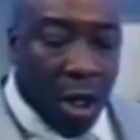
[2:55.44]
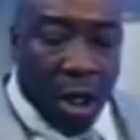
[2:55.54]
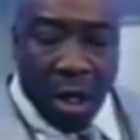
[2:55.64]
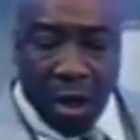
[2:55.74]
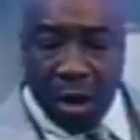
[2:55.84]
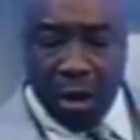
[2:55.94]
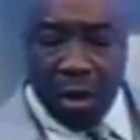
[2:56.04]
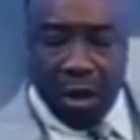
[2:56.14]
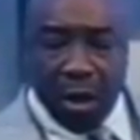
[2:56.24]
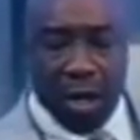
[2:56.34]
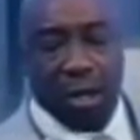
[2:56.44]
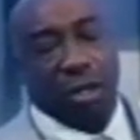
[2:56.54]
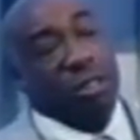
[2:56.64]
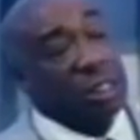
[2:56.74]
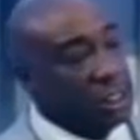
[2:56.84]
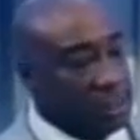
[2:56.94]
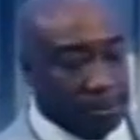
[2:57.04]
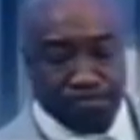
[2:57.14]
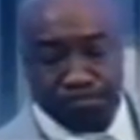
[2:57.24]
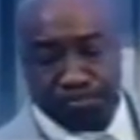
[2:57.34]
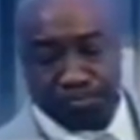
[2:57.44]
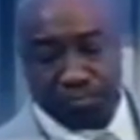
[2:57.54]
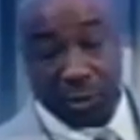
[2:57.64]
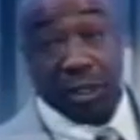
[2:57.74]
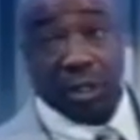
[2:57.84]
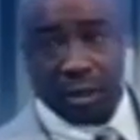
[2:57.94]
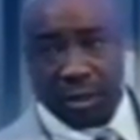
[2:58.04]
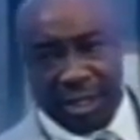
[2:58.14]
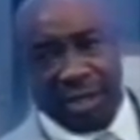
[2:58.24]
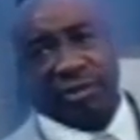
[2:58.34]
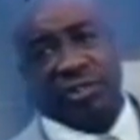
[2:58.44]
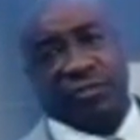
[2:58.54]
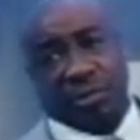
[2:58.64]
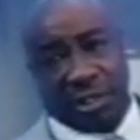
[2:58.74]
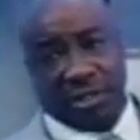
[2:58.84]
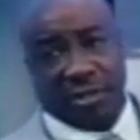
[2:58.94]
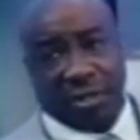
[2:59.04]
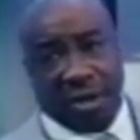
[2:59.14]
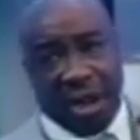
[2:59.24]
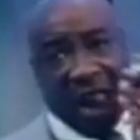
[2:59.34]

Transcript: kept insisting was that the tones that we used were as